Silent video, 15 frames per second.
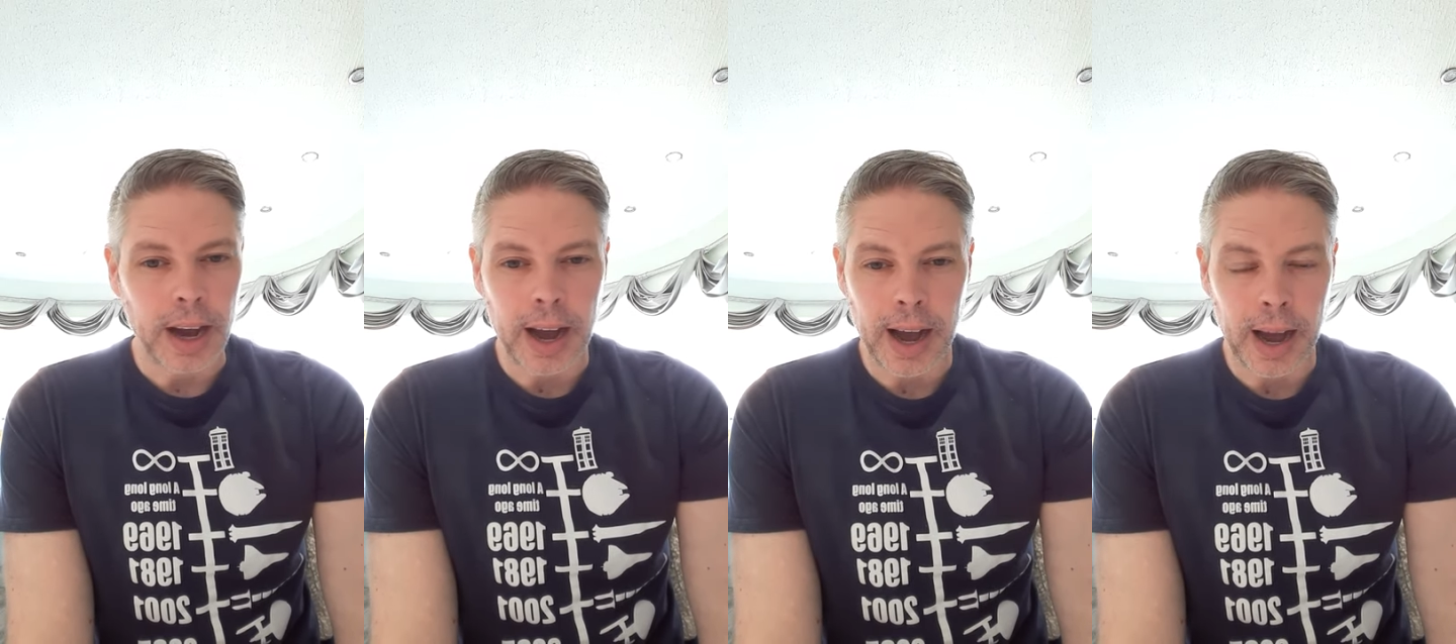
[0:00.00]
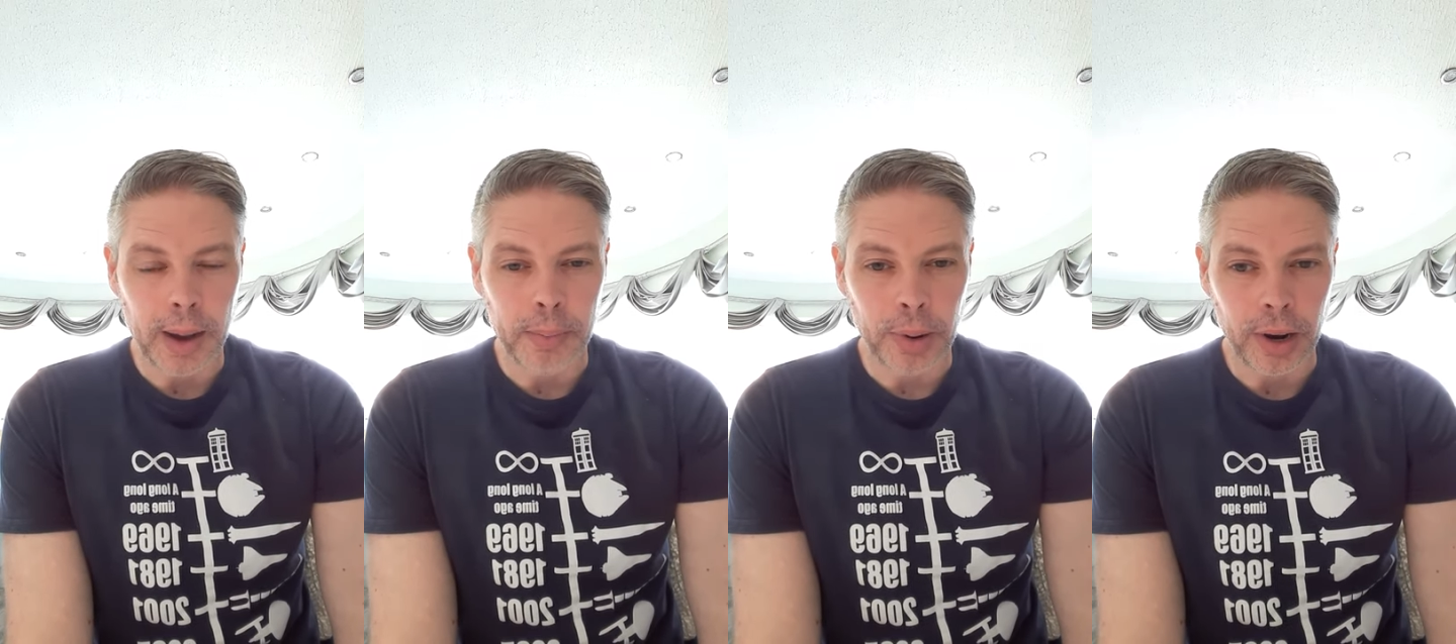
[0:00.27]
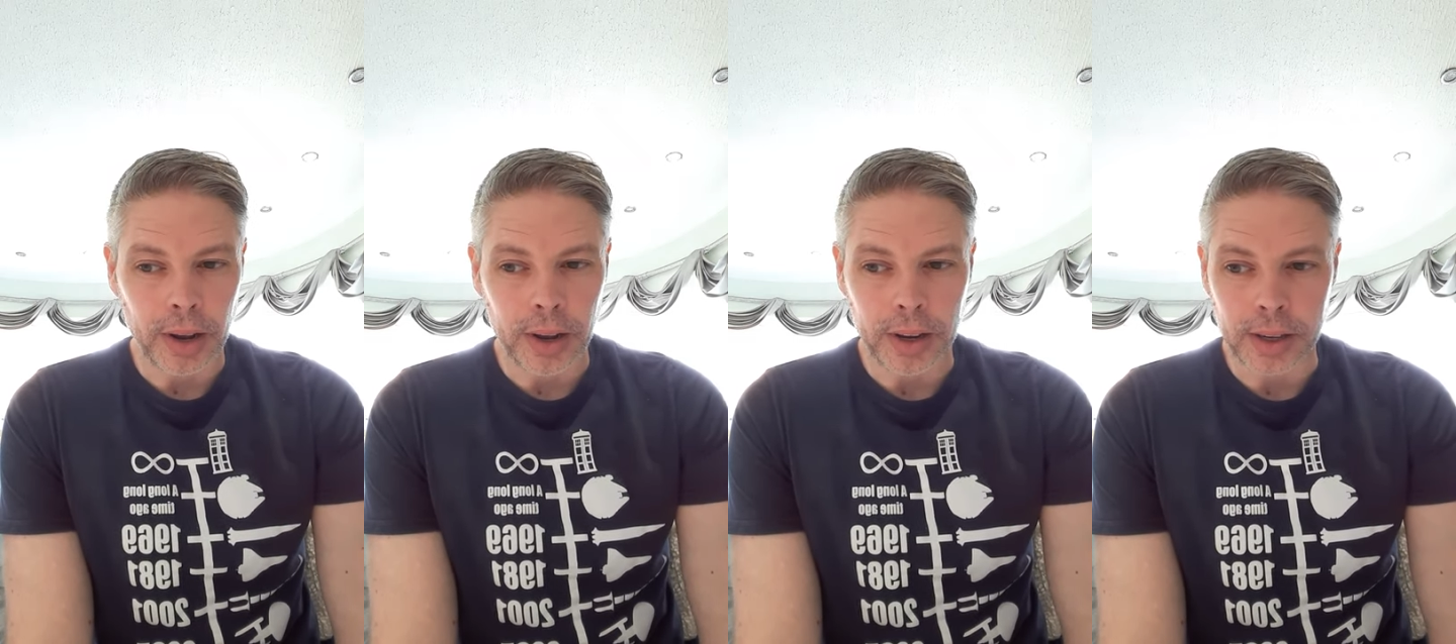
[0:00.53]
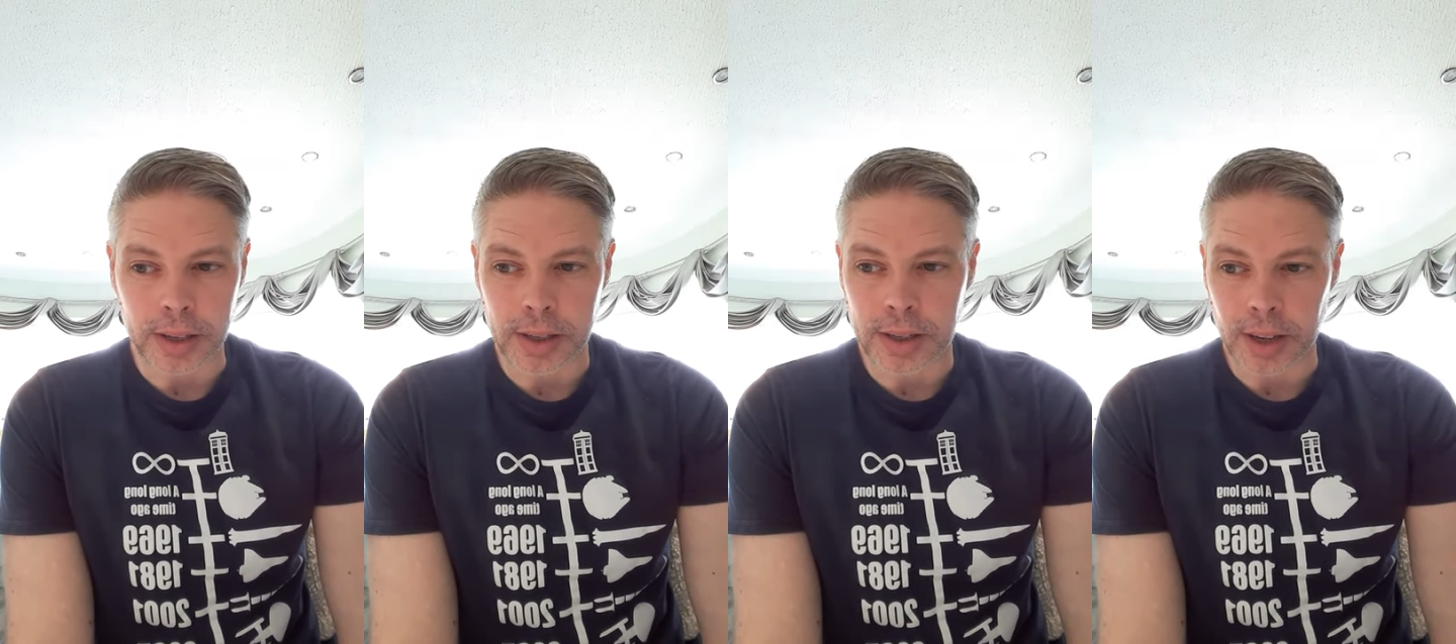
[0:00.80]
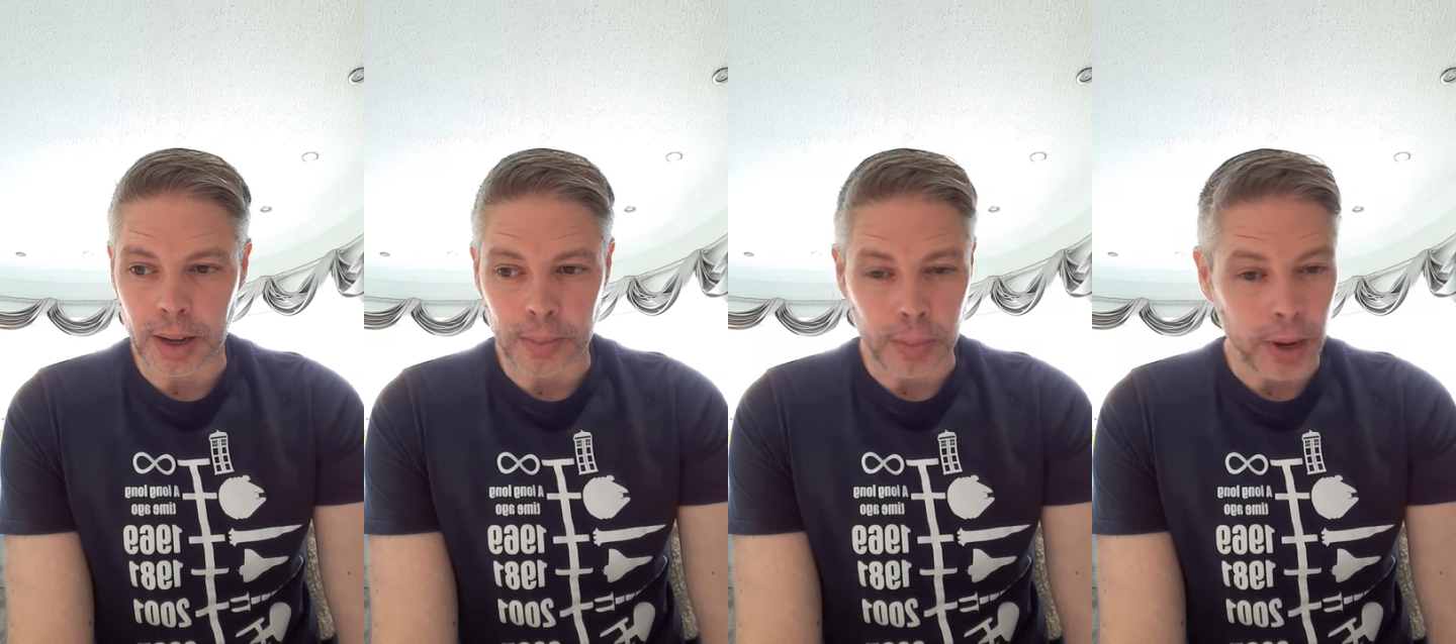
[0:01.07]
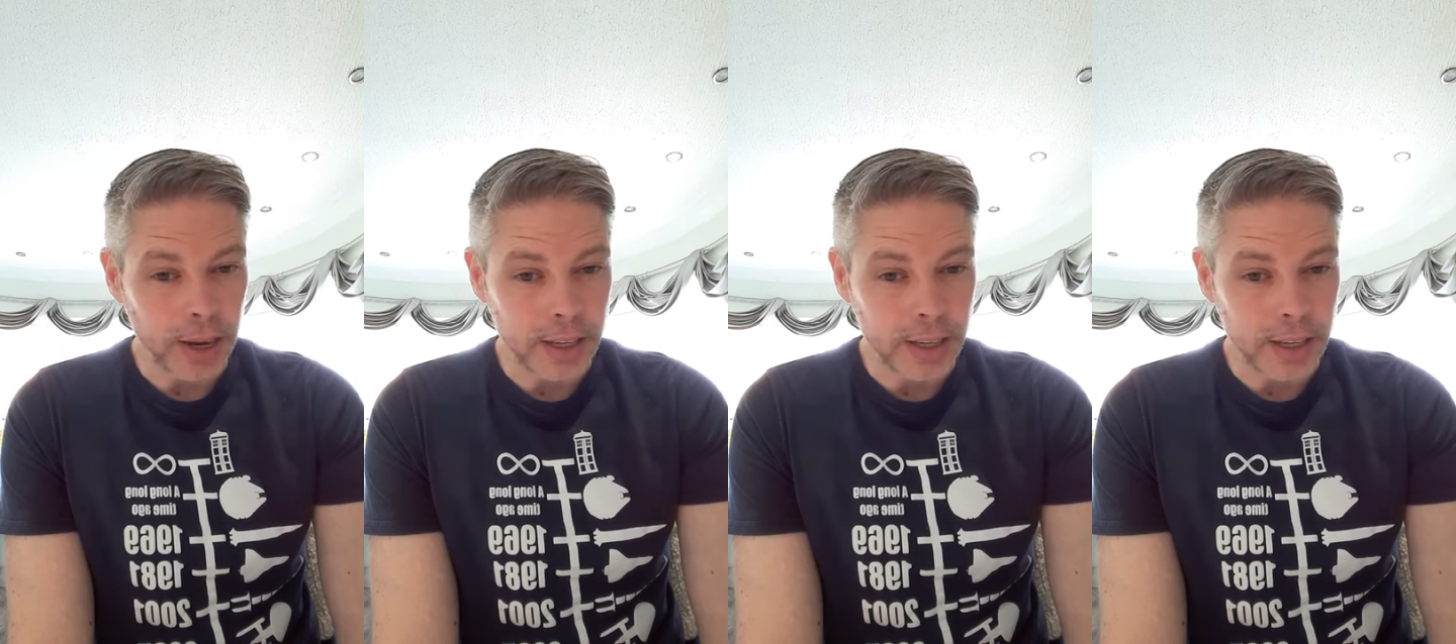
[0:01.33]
hapless but